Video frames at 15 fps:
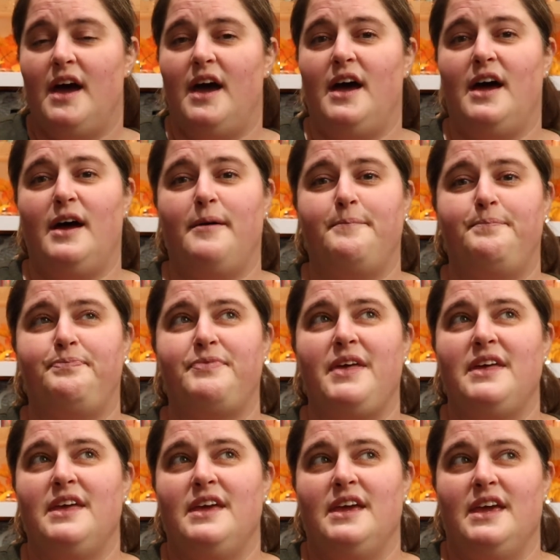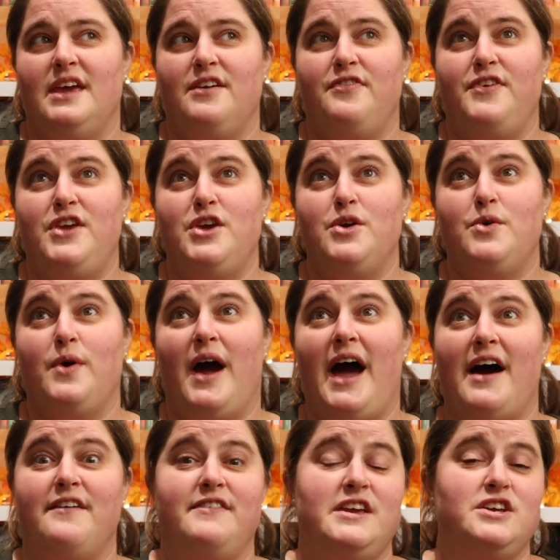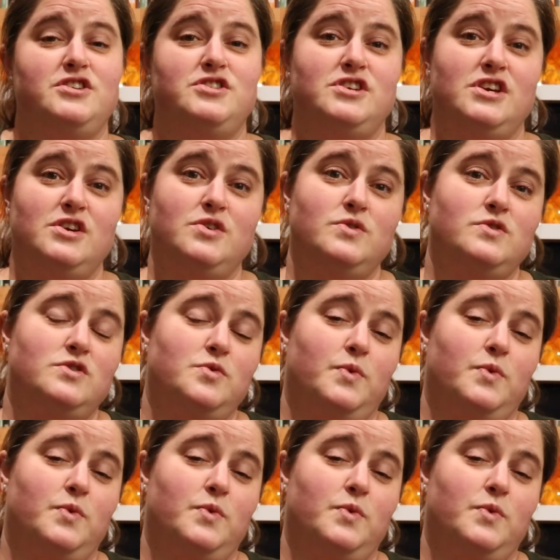Um, if you have issues